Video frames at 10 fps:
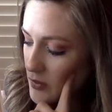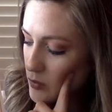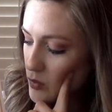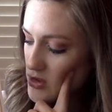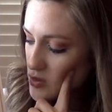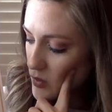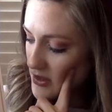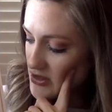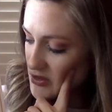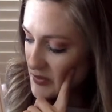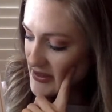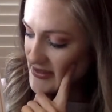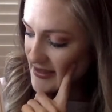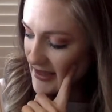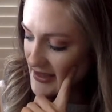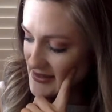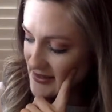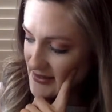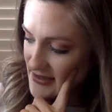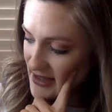which one do we see has
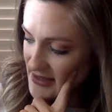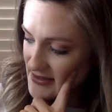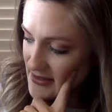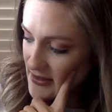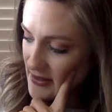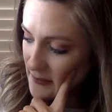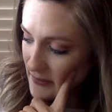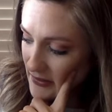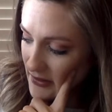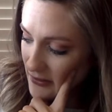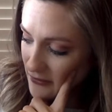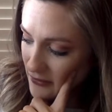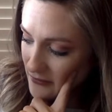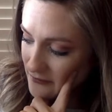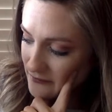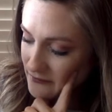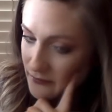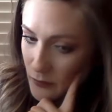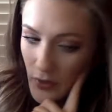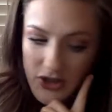6 sides? Be careful.
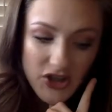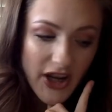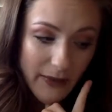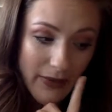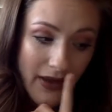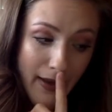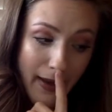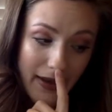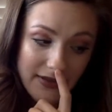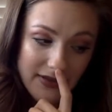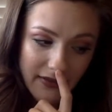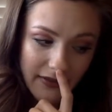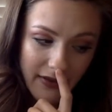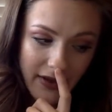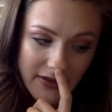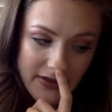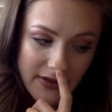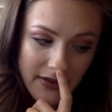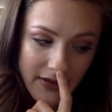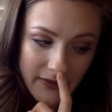Which shape has 6 sides
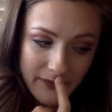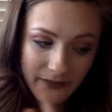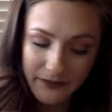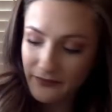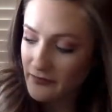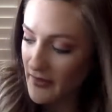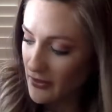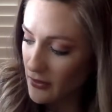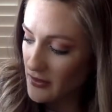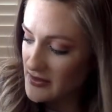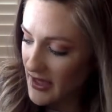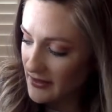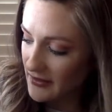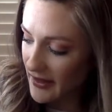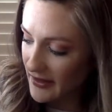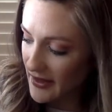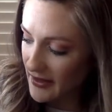that looks kind of like a